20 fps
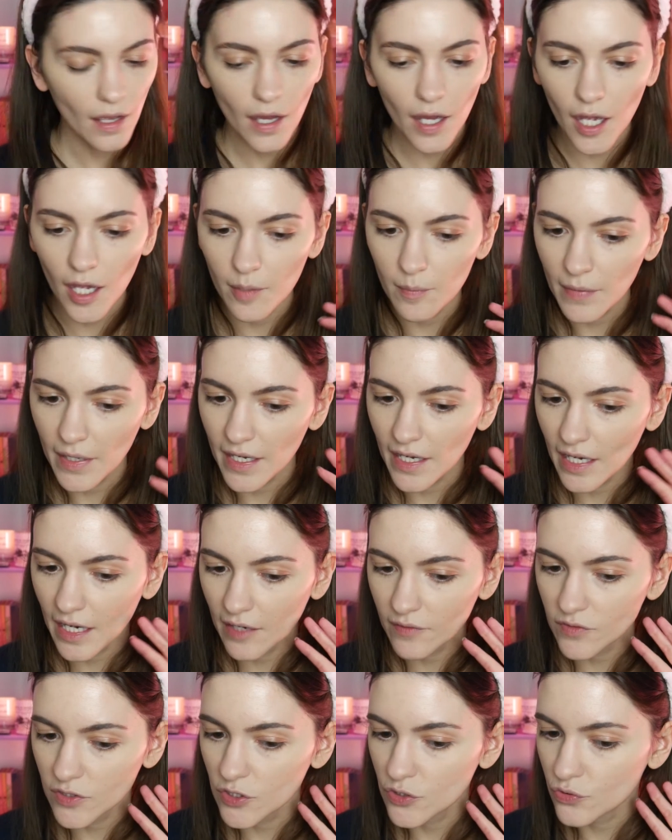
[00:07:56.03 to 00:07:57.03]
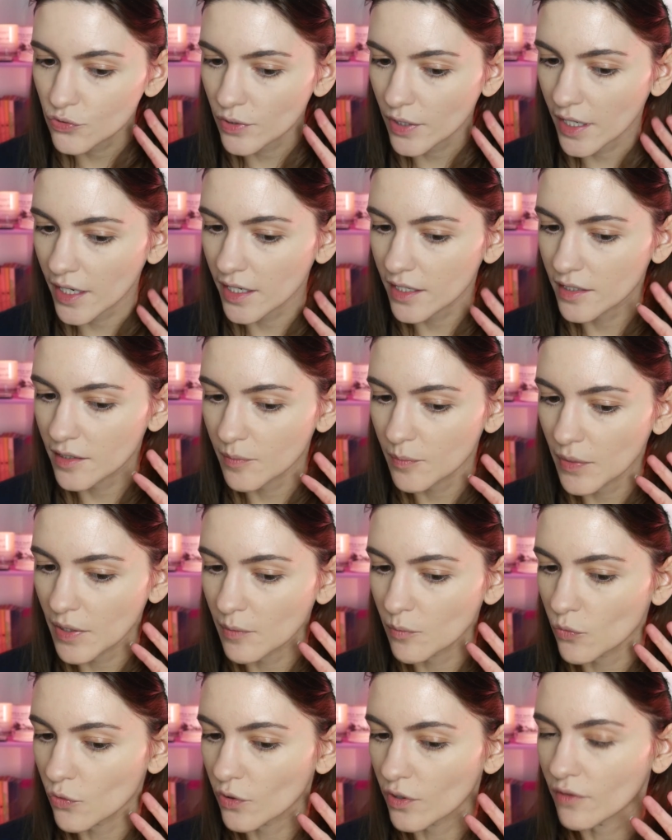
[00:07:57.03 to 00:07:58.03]
I might have to try a bit
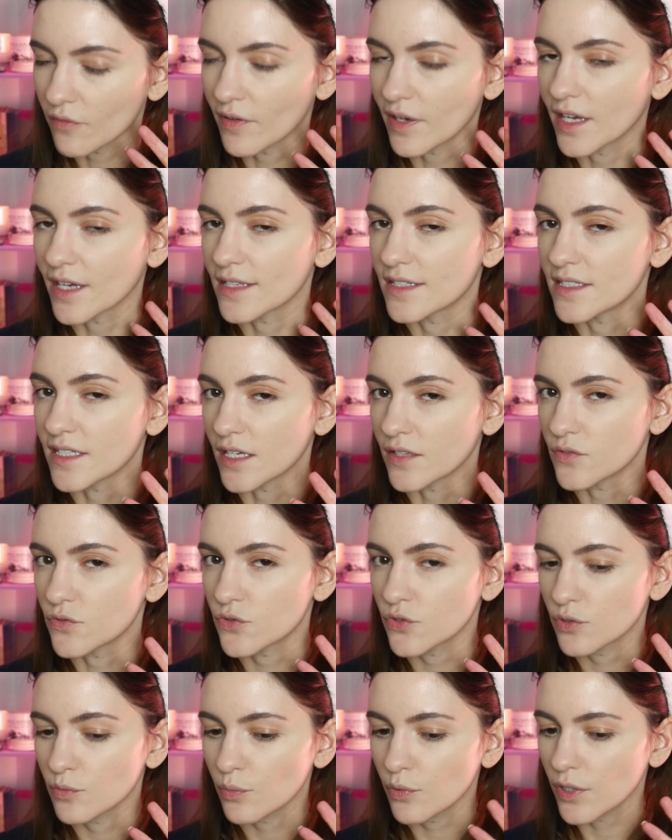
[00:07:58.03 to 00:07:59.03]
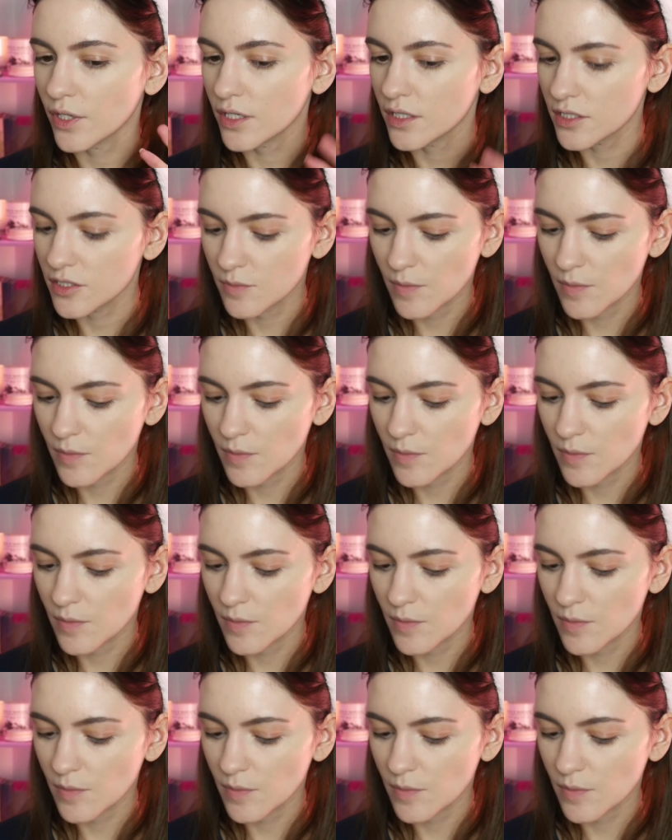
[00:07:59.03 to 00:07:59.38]
more of like a denser brush.